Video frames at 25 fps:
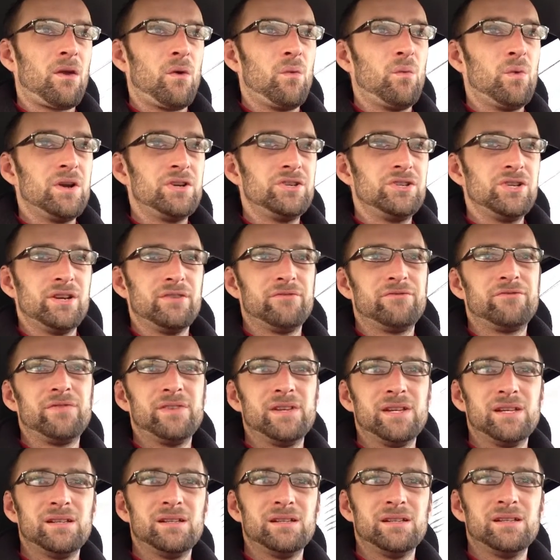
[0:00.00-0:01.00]
Which, if
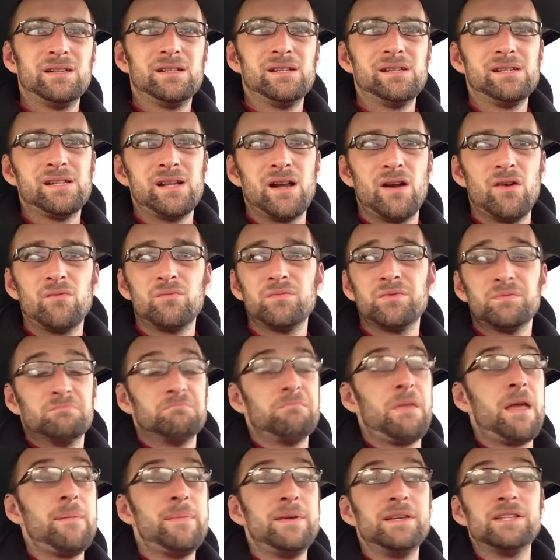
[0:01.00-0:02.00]

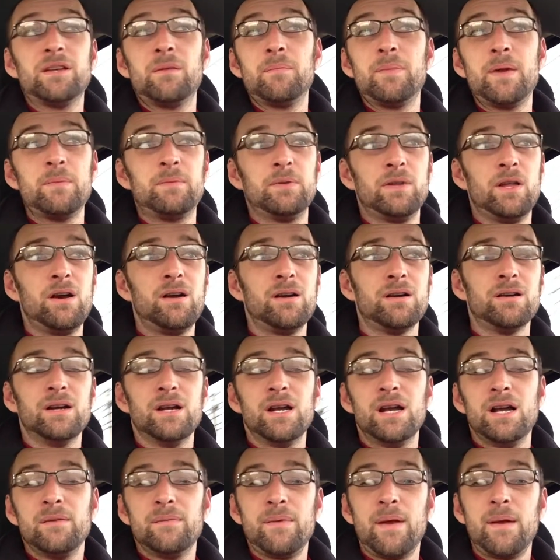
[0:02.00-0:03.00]
maybe some people are,
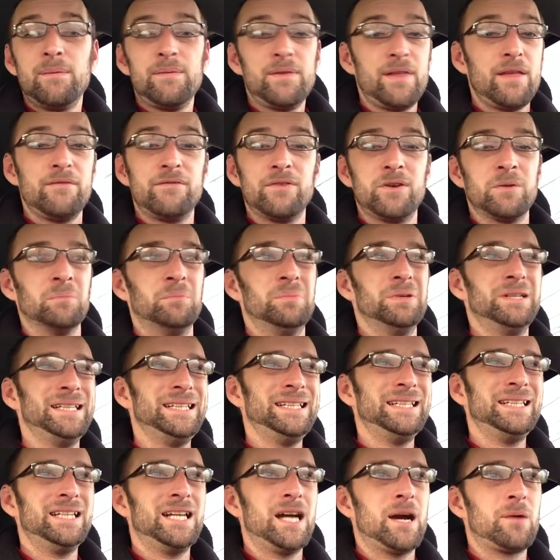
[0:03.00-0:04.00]
maybe they've
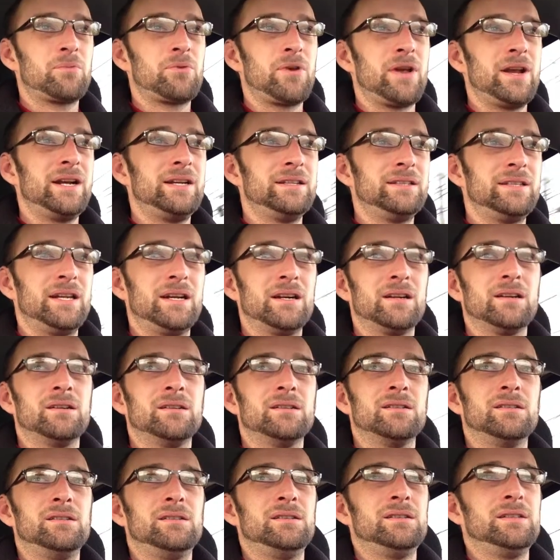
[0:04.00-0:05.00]
completely upgraded their